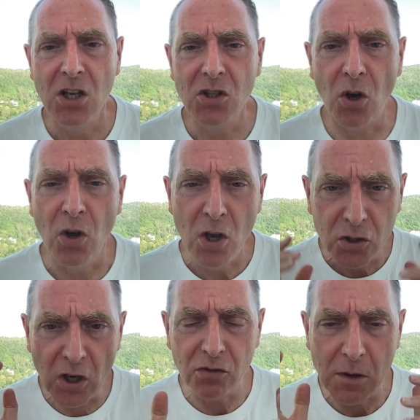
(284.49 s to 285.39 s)
So
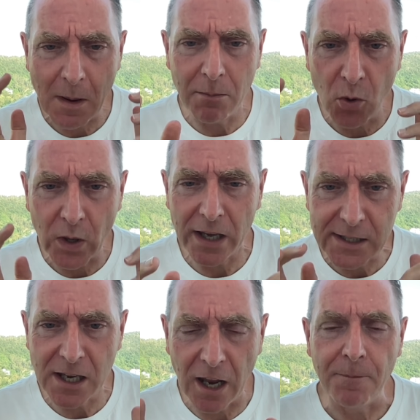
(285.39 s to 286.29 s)
just remember what I
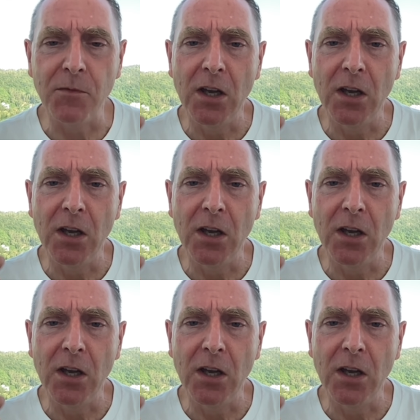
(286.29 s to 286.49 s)
said.